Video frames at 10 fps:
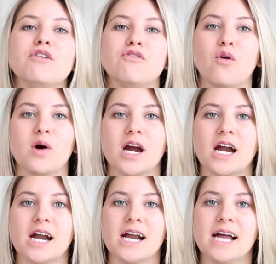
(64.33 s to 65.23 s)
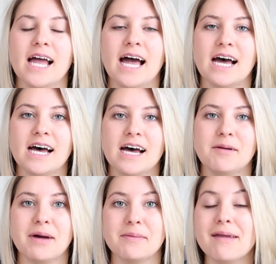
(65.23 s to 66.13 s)
for
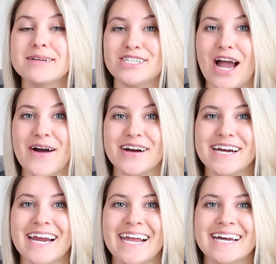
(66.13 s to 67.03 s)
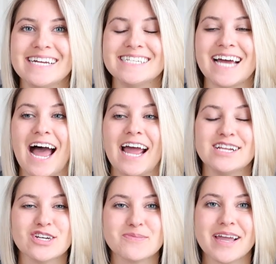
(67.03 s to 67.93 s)
my baby shower, and I
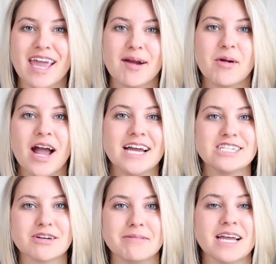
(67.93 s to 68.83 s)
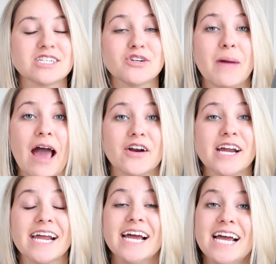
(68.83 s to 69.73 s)
took my camera, I took my extra
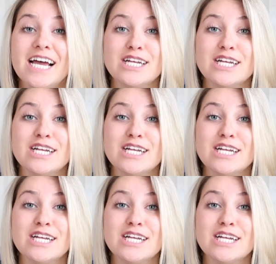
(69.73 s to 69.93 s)
battery,